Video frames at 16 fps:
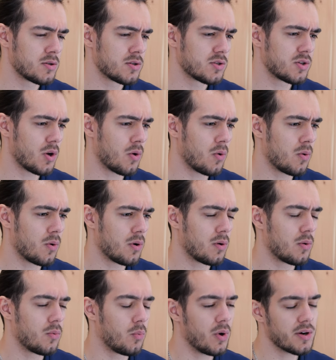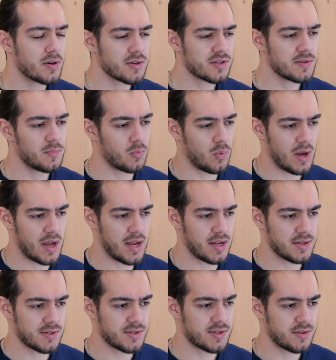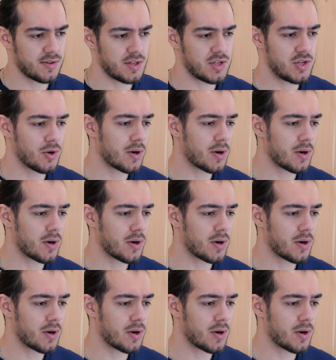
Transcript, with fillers: So what are some ways that